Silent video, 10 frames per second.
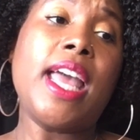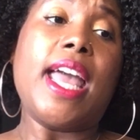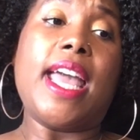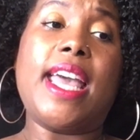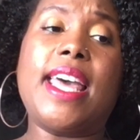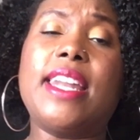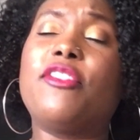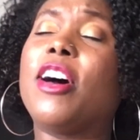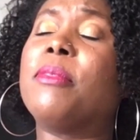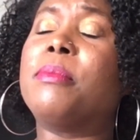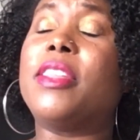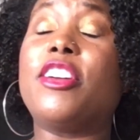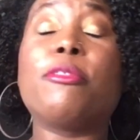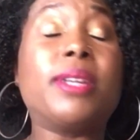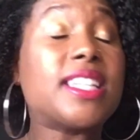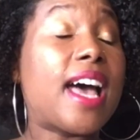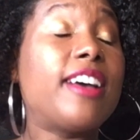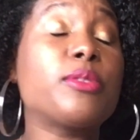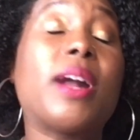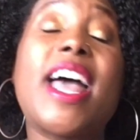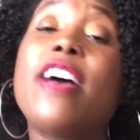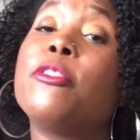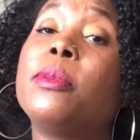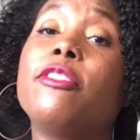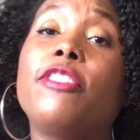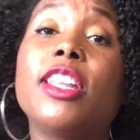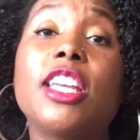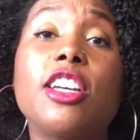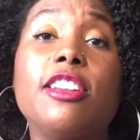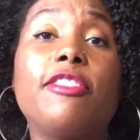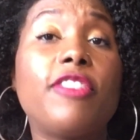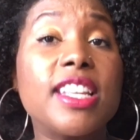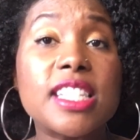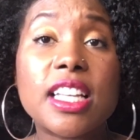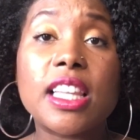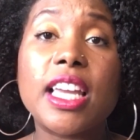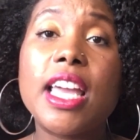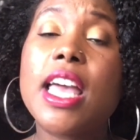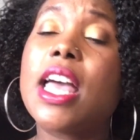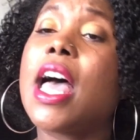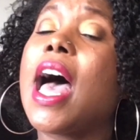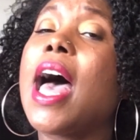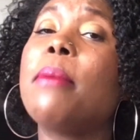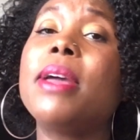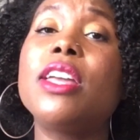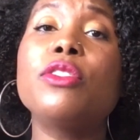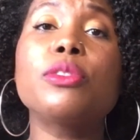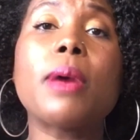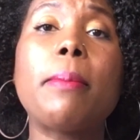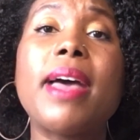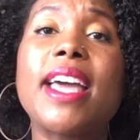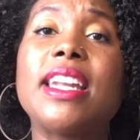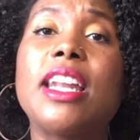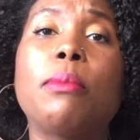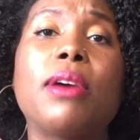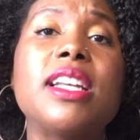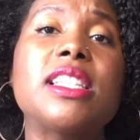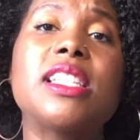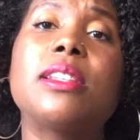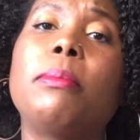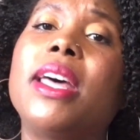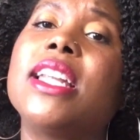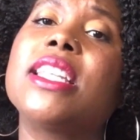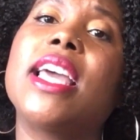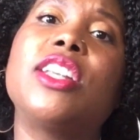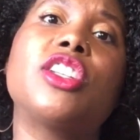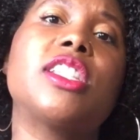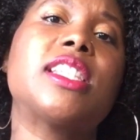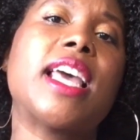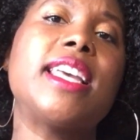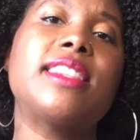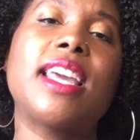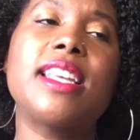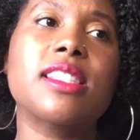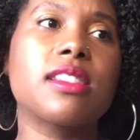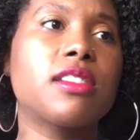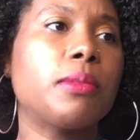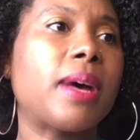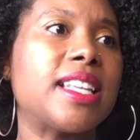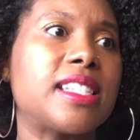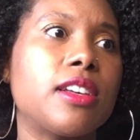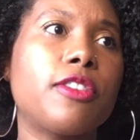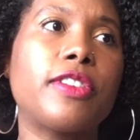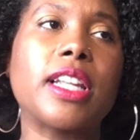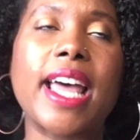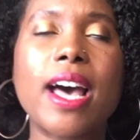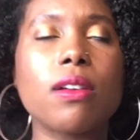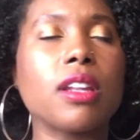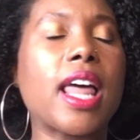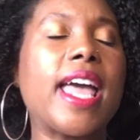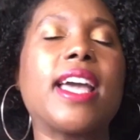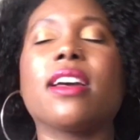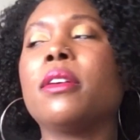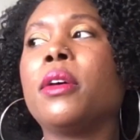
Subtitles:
And there have been times when I haven't been feeling good physically, I may use my magnetic bracelets to meditate and just say things to myself aloud like,